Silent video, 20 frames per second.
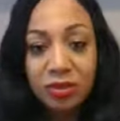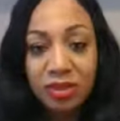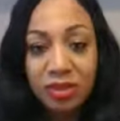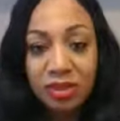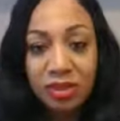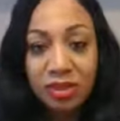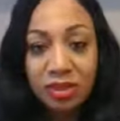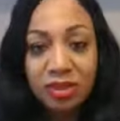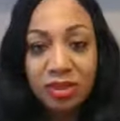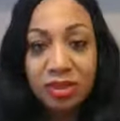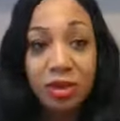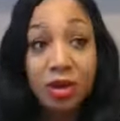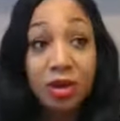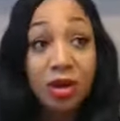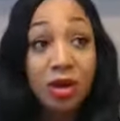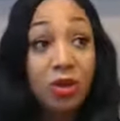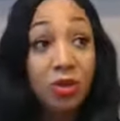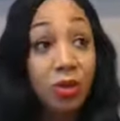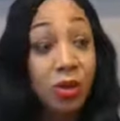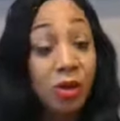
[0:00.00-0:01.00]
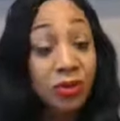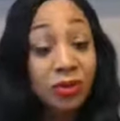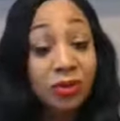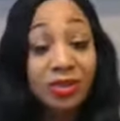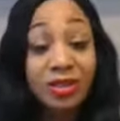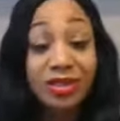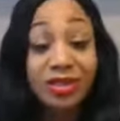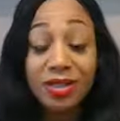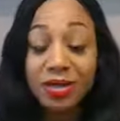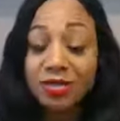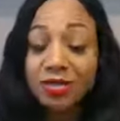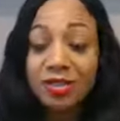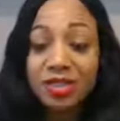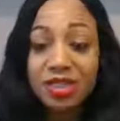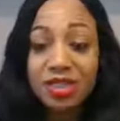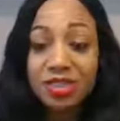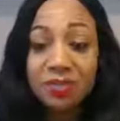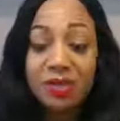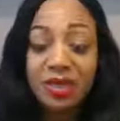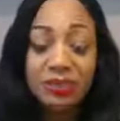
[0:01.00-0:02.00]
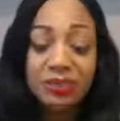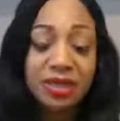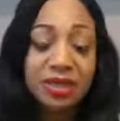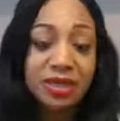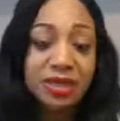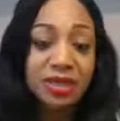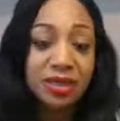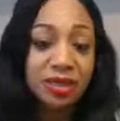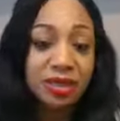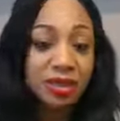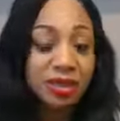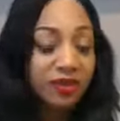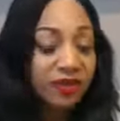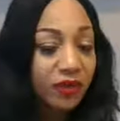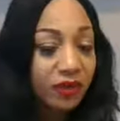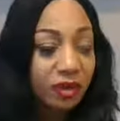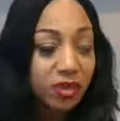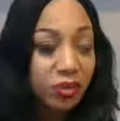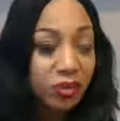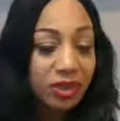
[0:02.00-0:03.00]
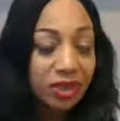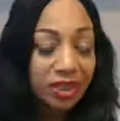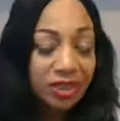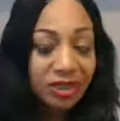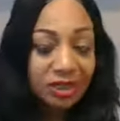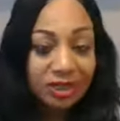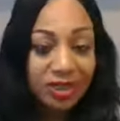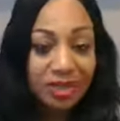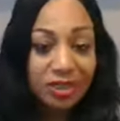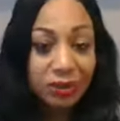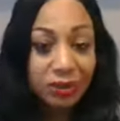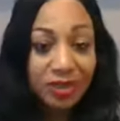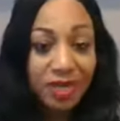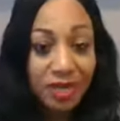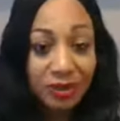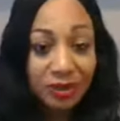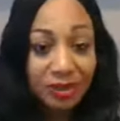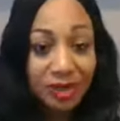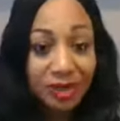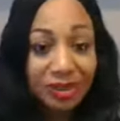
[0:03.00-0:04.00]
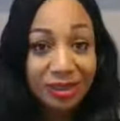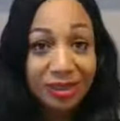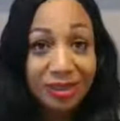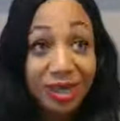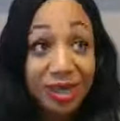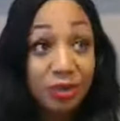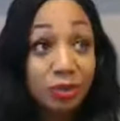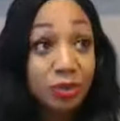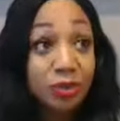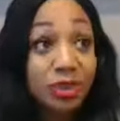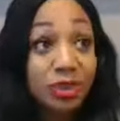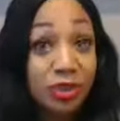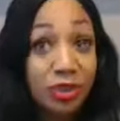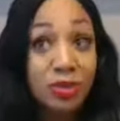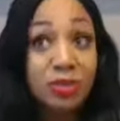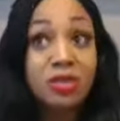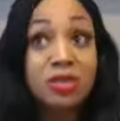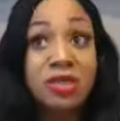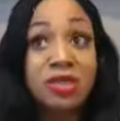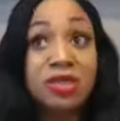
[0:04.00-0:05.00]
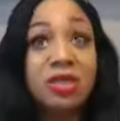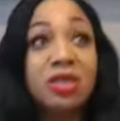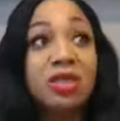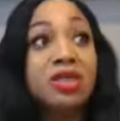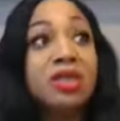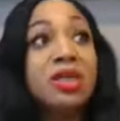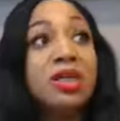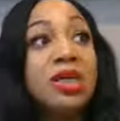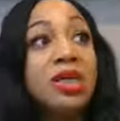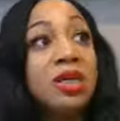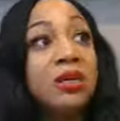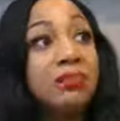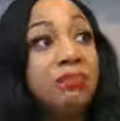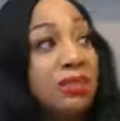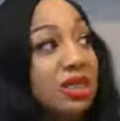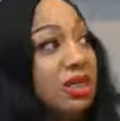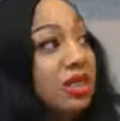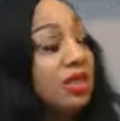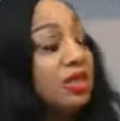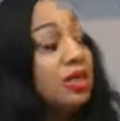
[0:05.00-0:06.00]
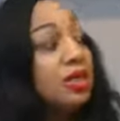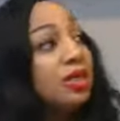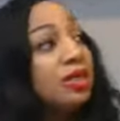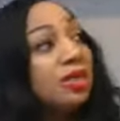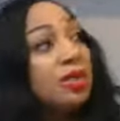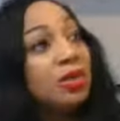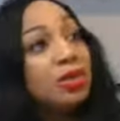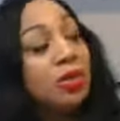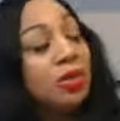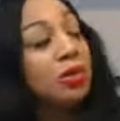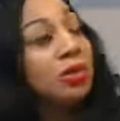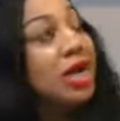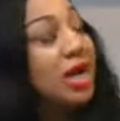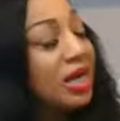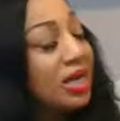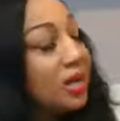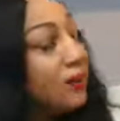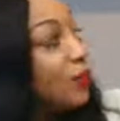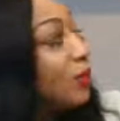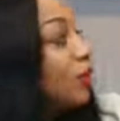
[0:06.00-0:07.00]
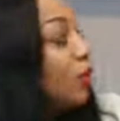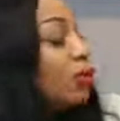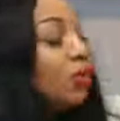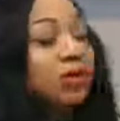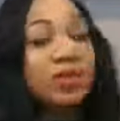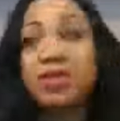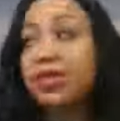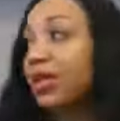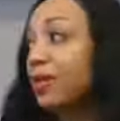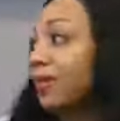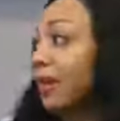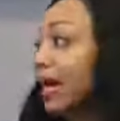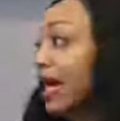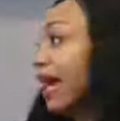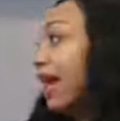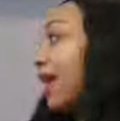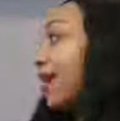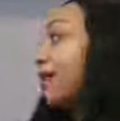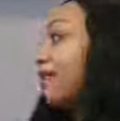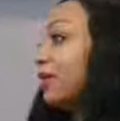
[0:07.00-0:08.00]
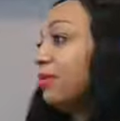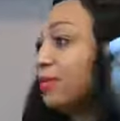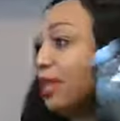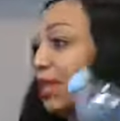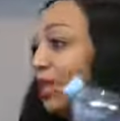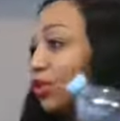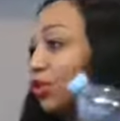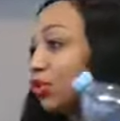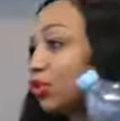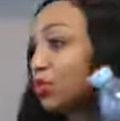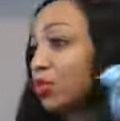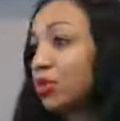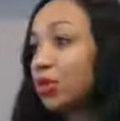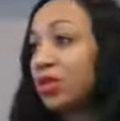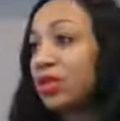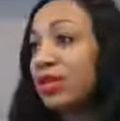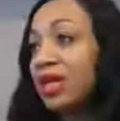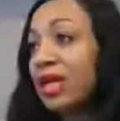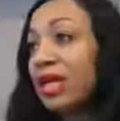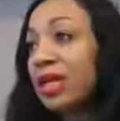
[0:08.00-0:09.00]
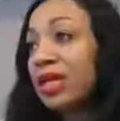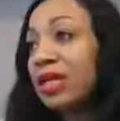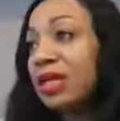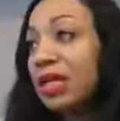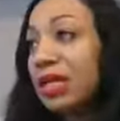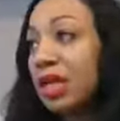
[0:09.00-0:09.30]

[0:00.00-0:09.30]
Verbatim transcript: see is the hard work. What they don't see is me being the first one in, the last one out. A lot of the times, what they don't see is me, you know, locking up the doors, looking behind me, making sure that,